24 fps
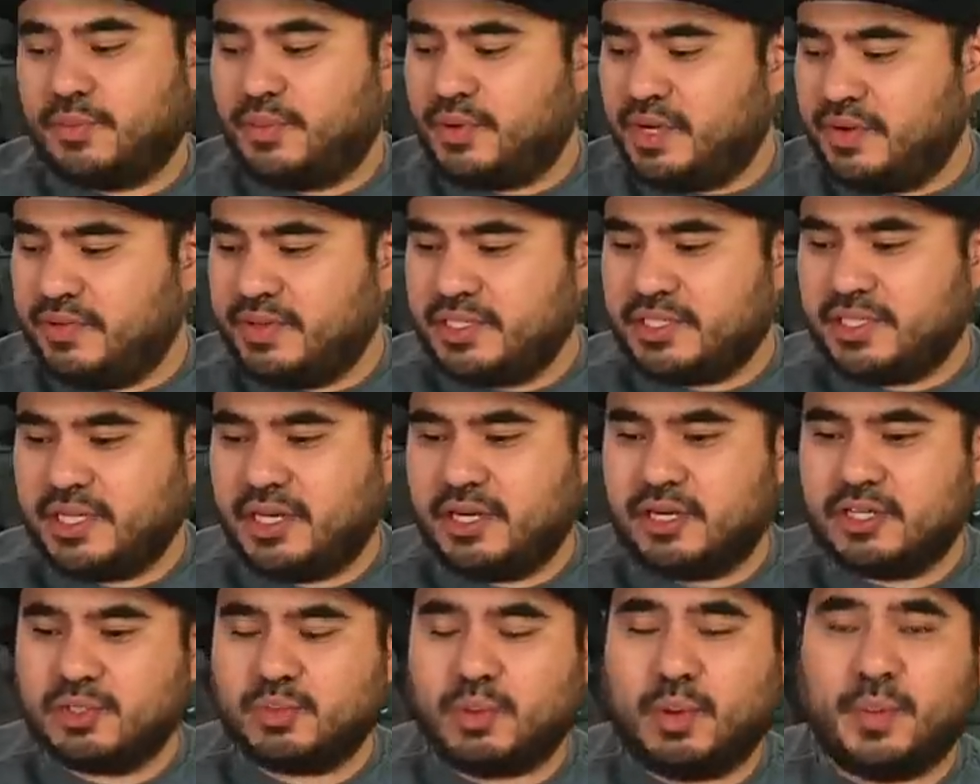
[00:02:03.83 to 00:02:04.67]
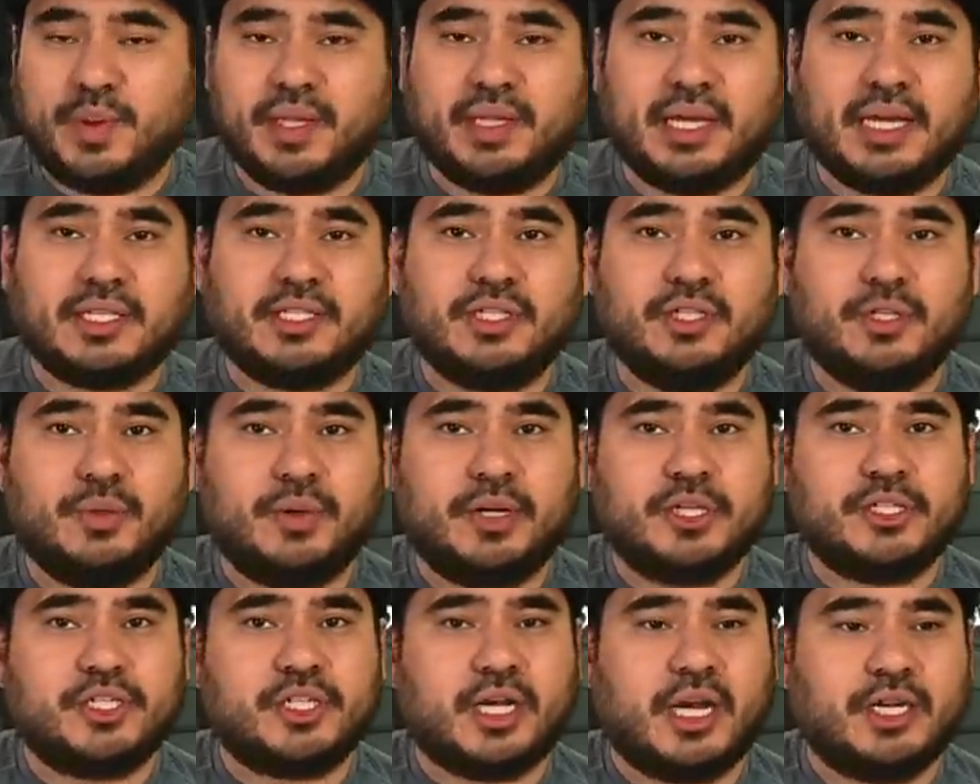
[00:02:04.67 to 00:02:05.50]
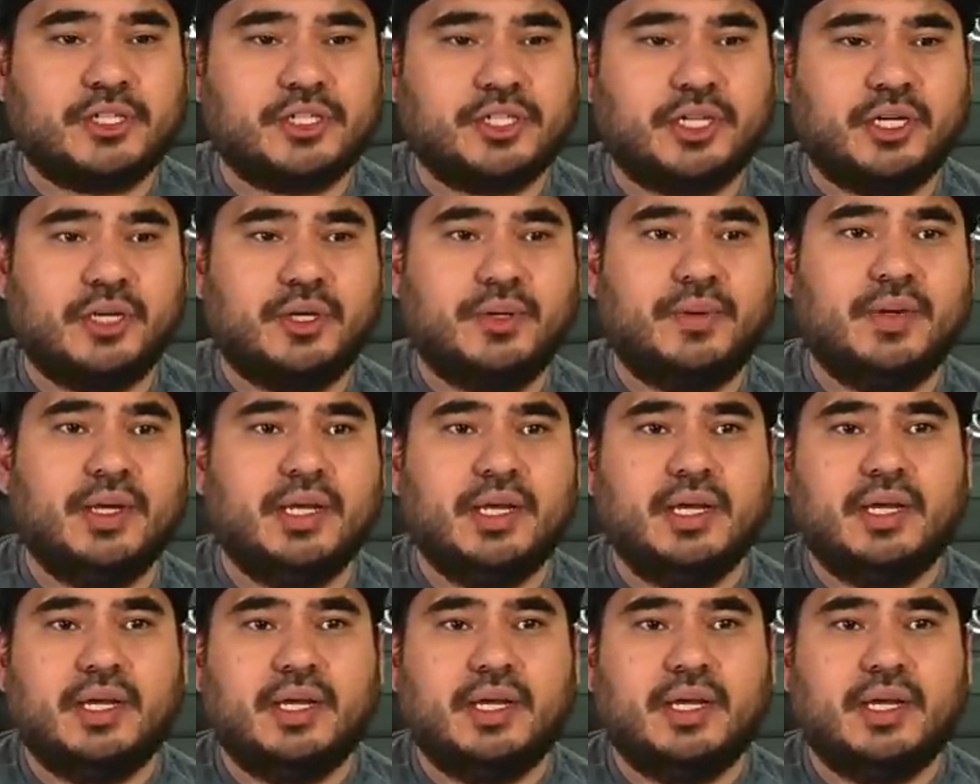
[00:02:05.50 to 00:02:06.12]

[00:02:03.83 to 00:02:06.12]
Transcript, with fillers: previous years what we like to do during SHOT Show.